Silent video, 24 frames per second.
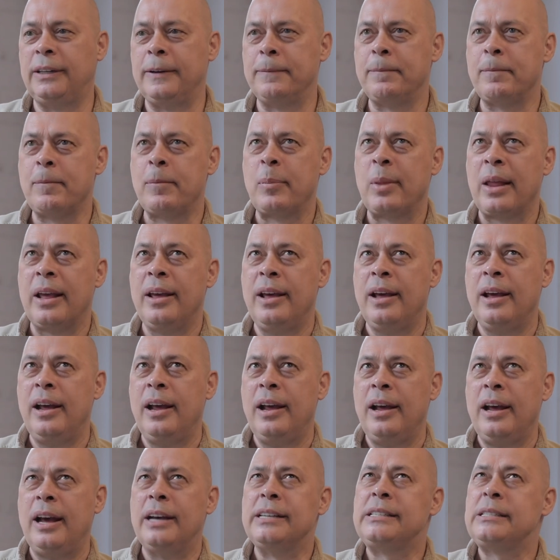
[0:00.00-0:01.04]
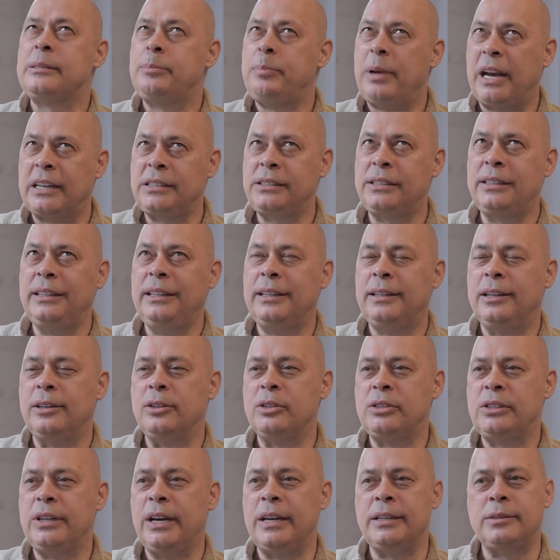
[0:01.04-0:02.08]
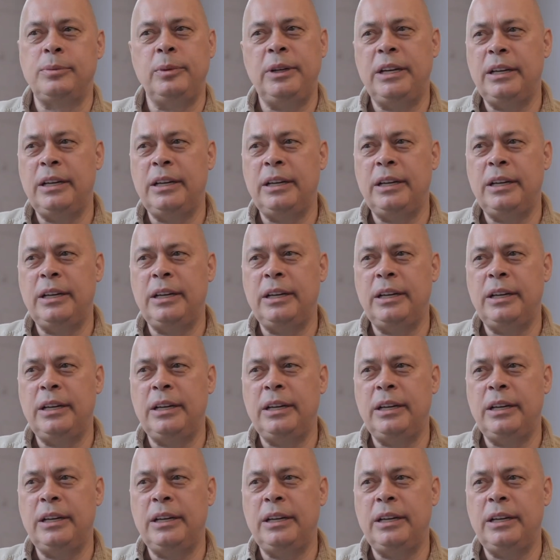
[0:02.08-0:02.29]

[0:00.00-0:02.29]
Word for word: And especially in those days,